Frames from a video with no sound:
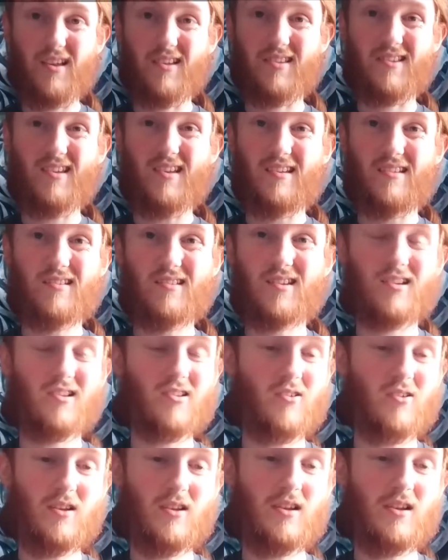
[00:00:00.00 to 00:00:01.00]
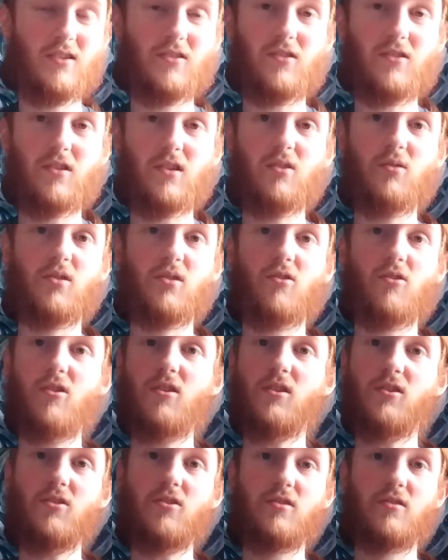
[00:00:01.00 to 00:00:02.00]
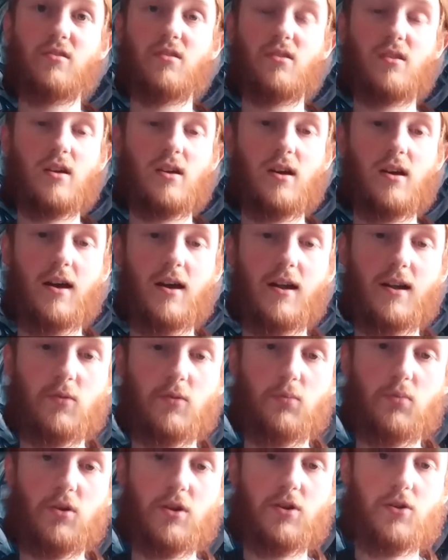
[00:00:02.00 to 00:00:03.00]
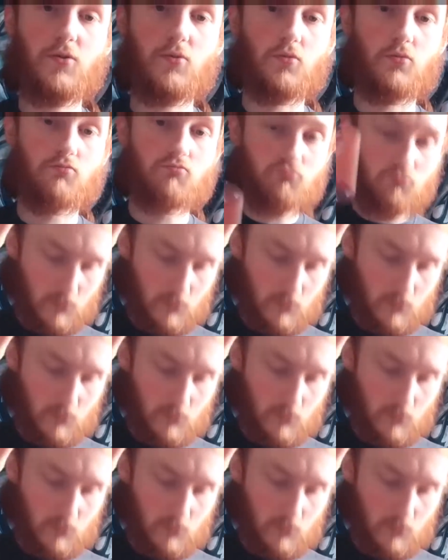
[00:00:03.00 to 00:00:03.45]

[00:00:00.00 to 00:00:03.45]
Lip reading: it. That's all he needs to do. That's all he does. And that's pretty cool.